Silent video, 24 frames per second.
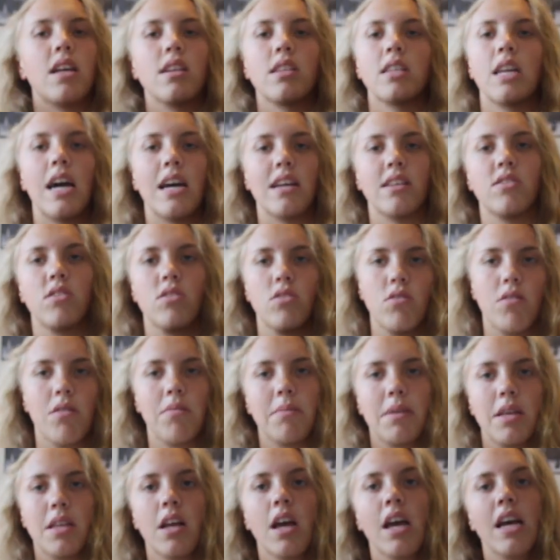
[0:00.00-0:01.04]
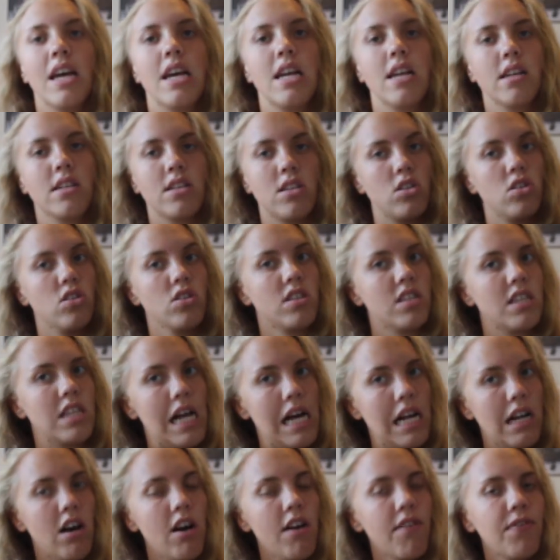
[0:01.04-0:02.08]
like tight so I mean it doesn't just
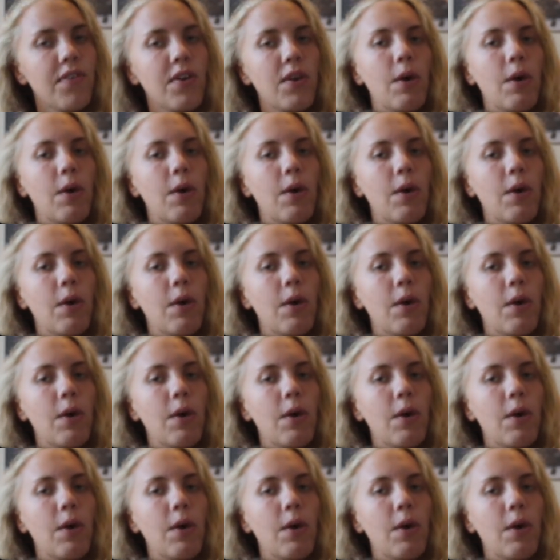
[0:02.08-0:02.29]
slide off